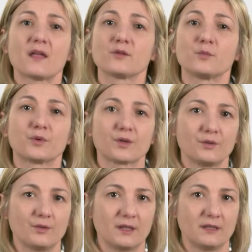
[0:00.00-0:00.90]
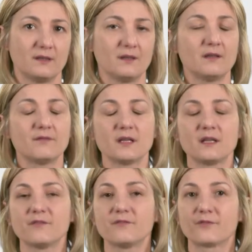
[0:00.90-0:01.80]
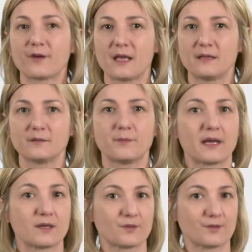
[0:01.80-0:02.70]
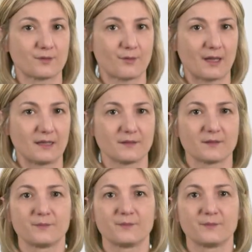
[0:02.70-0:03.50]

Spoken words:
as opportunity, even if framed by constraint.